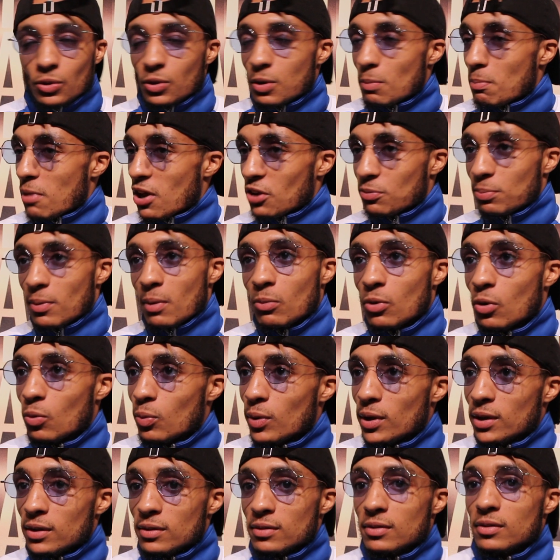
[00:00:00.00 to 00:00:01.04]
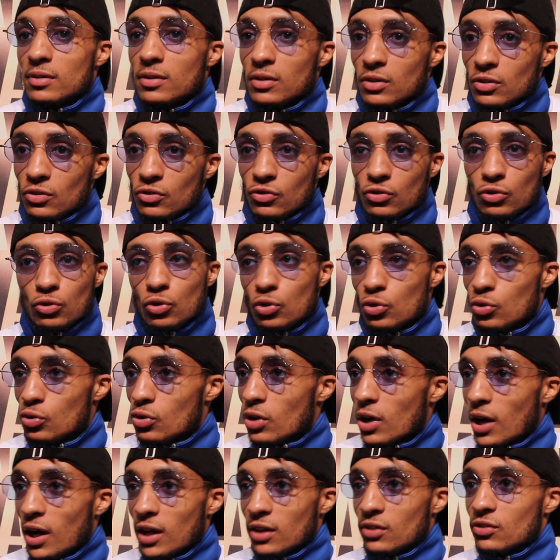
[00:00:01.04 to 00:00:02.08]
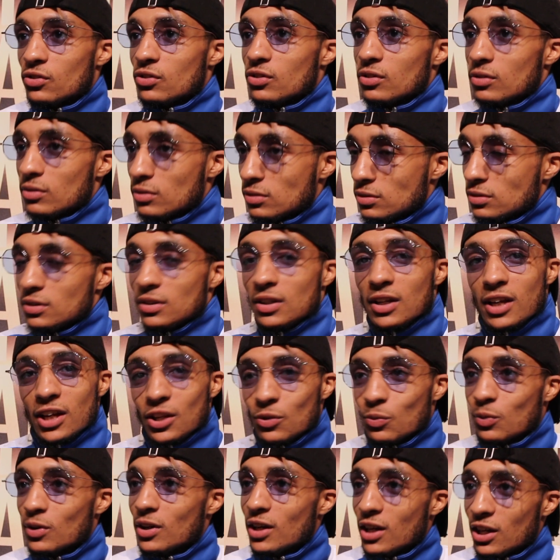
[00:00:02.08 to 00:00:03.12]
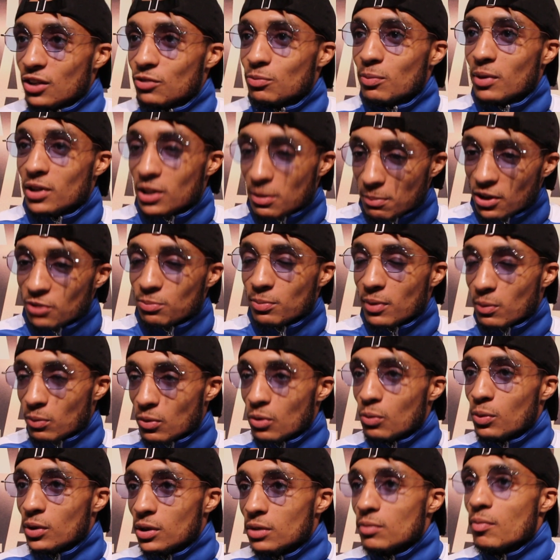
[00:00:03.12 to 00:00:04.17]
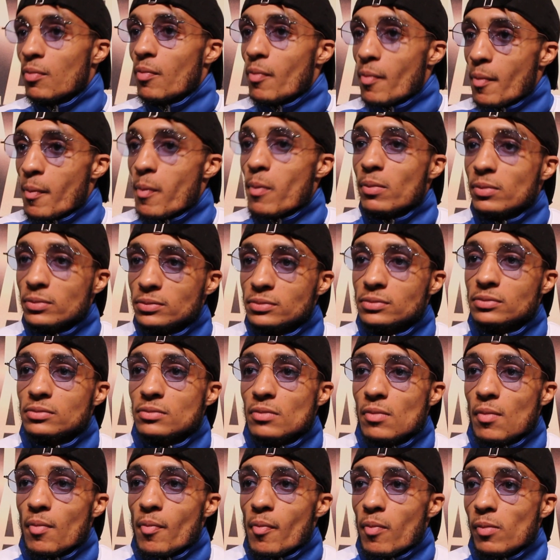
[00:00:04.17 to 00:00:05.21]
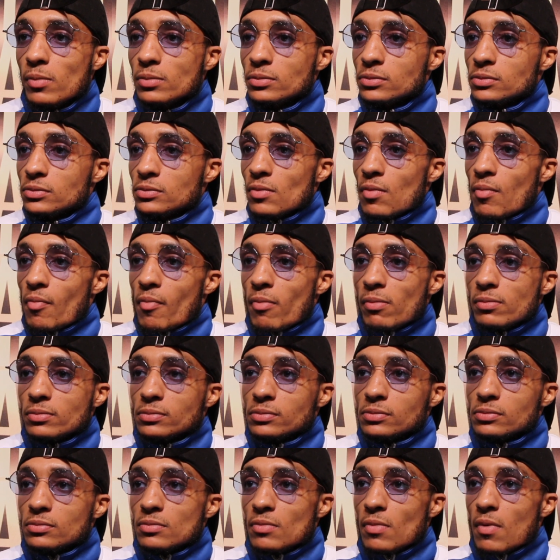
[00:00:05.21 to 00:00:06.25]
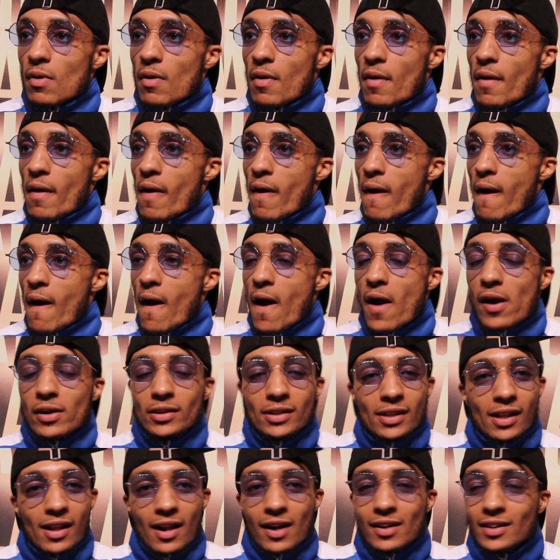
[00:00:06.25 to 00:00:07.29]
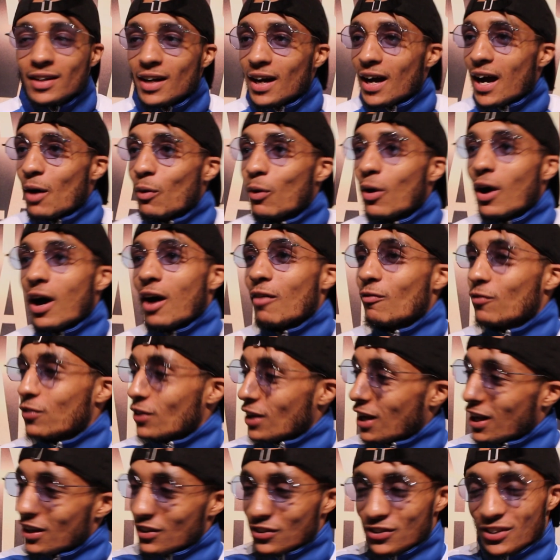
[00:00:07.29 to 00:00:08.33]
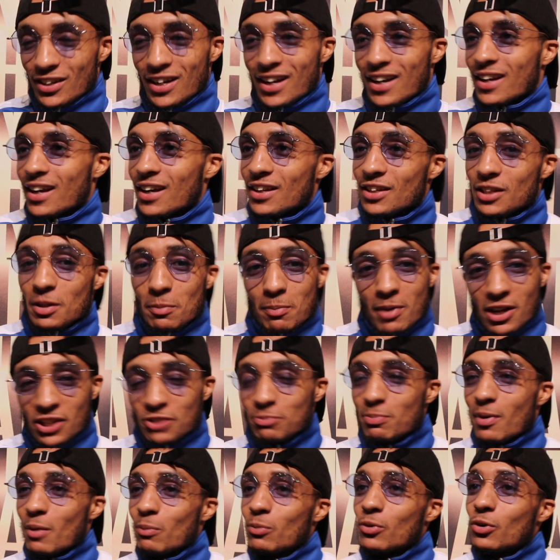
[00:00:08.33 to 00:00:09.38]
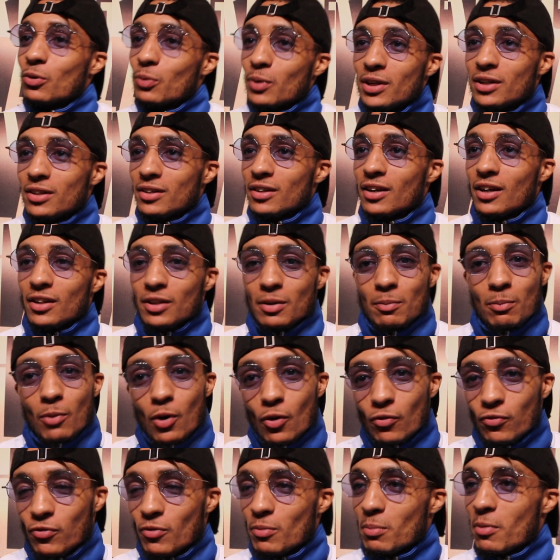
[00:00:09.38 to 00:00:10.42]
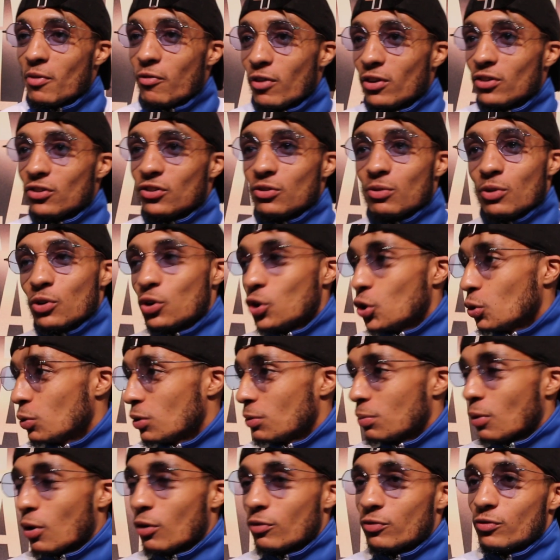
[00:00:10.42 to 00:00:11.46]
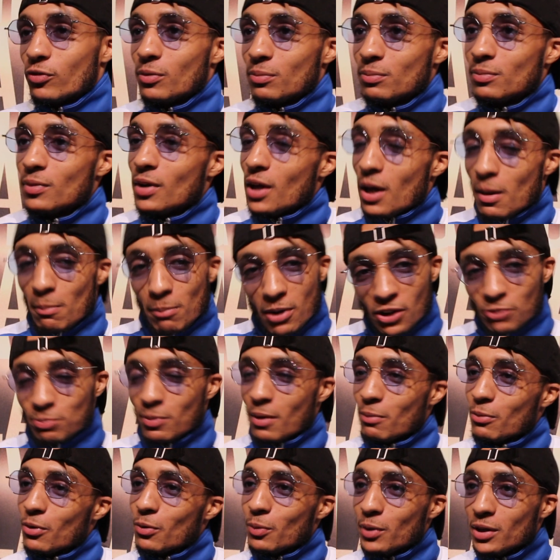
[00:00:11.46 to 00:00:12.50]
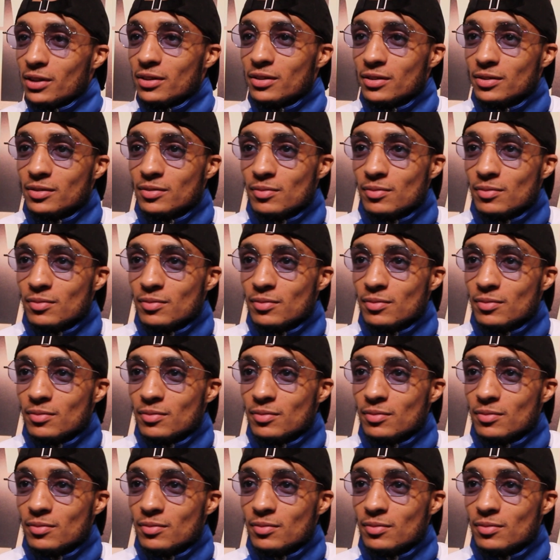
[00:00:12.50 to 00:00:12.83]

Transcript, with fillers: The best man will win. Two cool guys. It is what it is, man. The best man will win. What does your head tell you with regards to who are you backing? I will answer that again. The best man will win. The both of them are friends. We're cool with both of them. Best man will win.